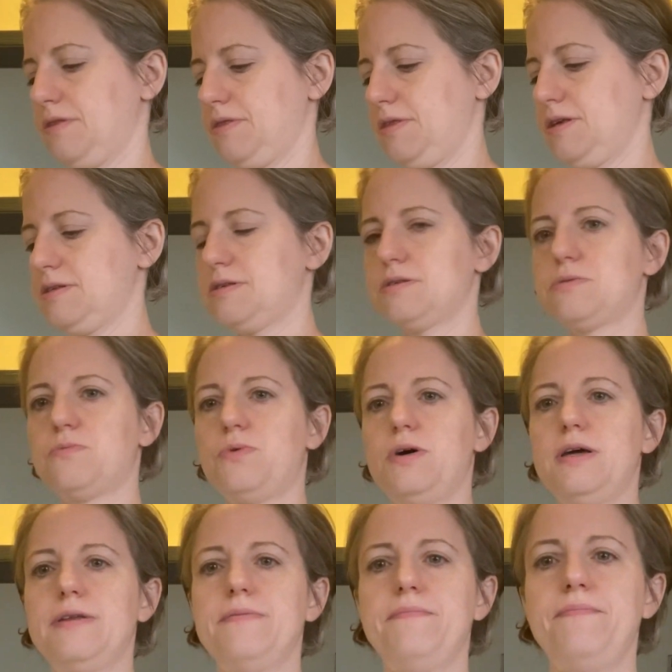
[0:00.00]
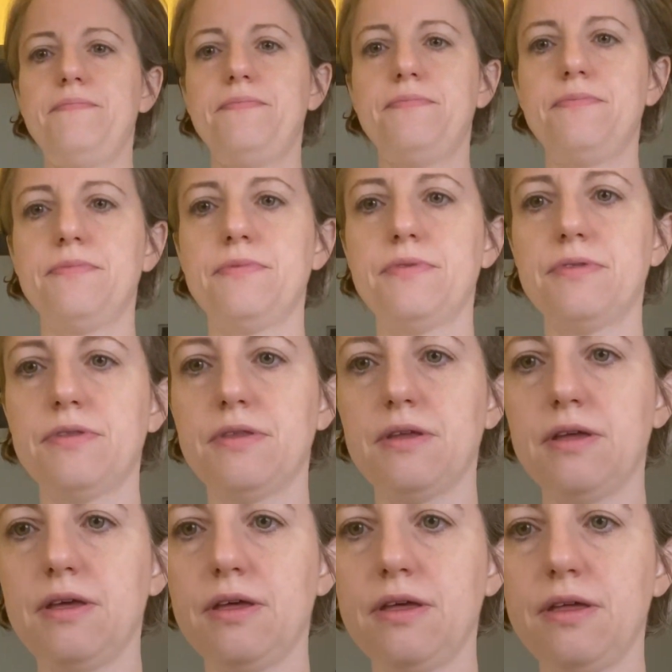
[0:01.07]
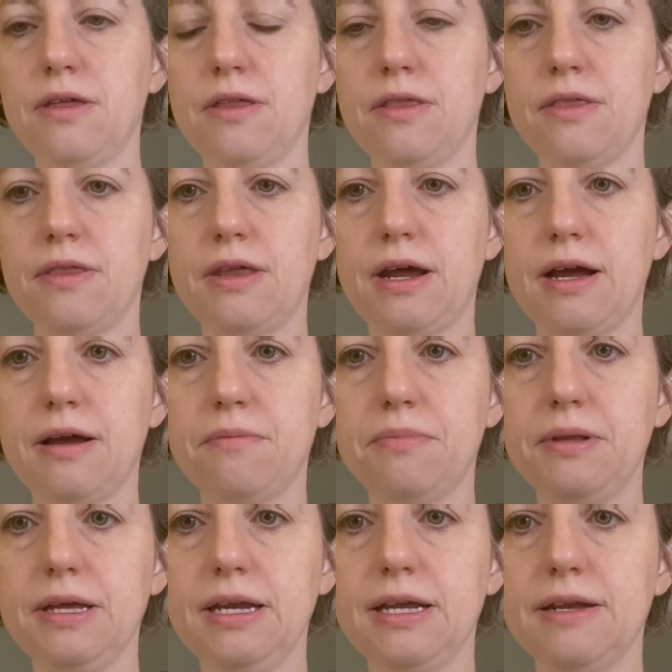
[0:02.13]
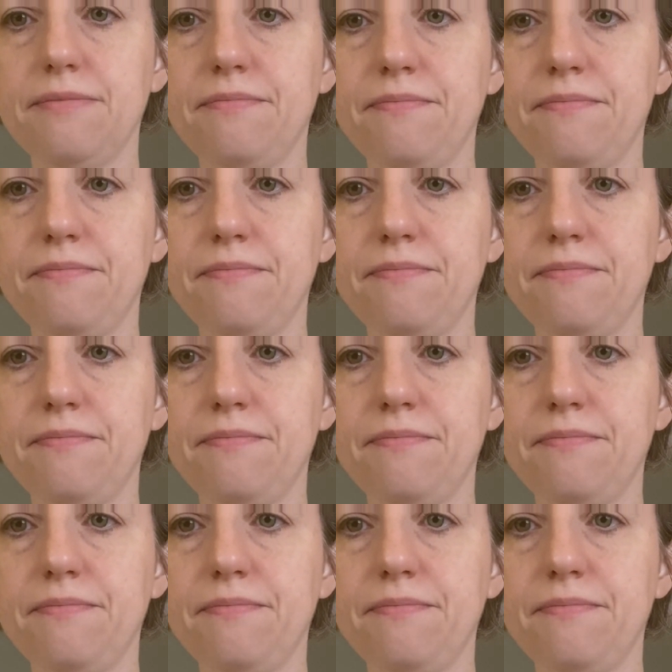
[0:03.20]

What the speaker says: This is one that I completed,